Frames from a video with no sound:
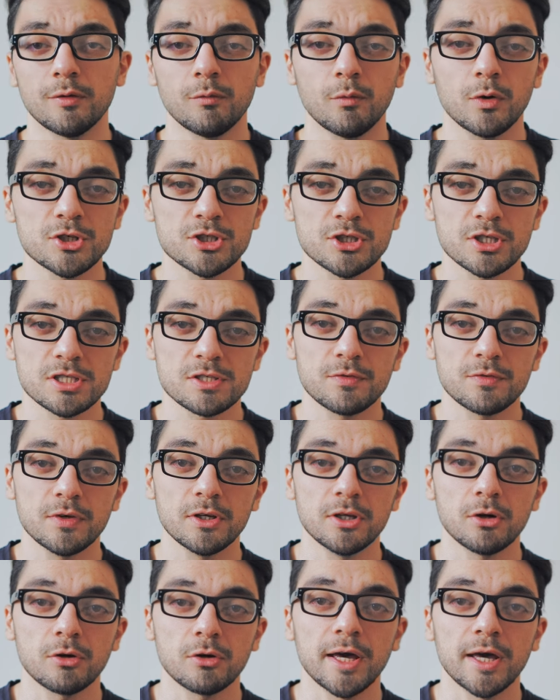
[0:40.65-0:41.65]
Watch this
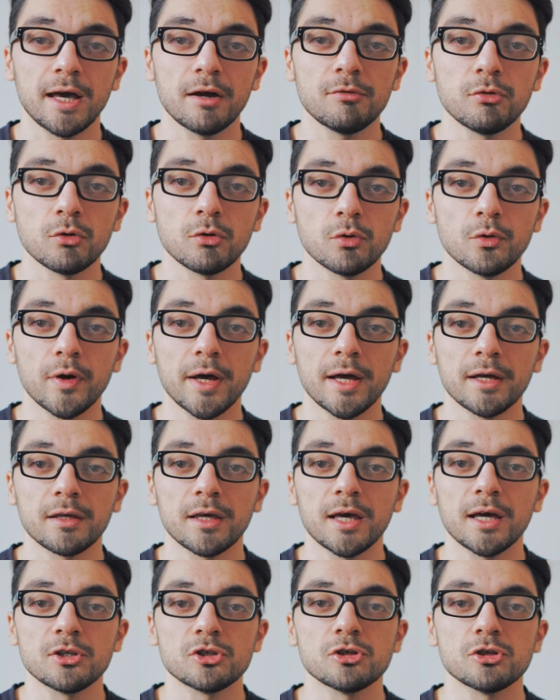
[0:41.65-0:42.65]
video carefully and
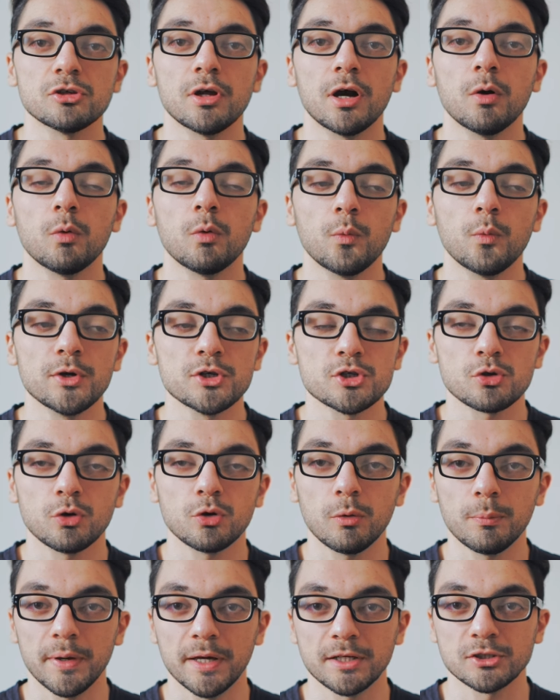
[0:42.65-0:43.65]
get to know which
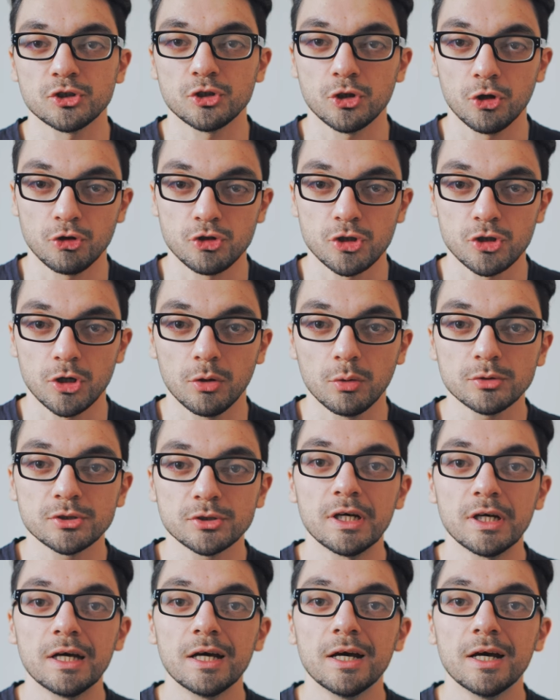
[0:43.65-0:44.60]
topics to choose